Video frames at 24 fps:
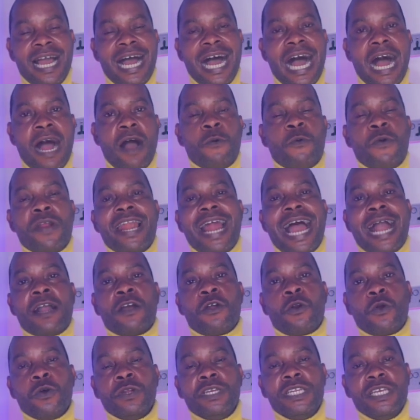how will I
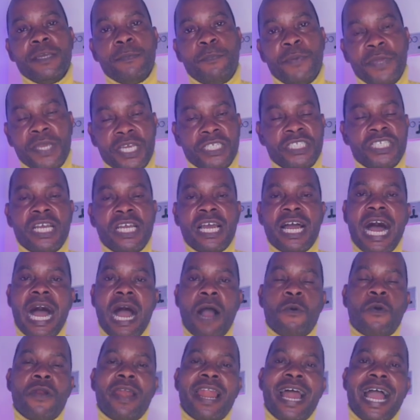grow the page?
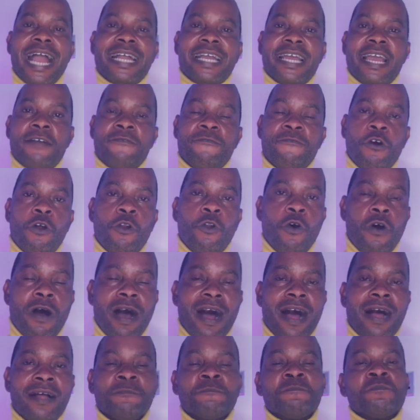How will I get
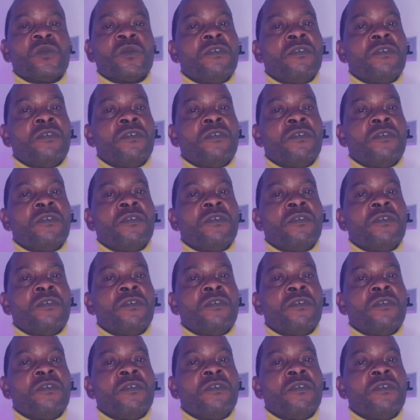follower?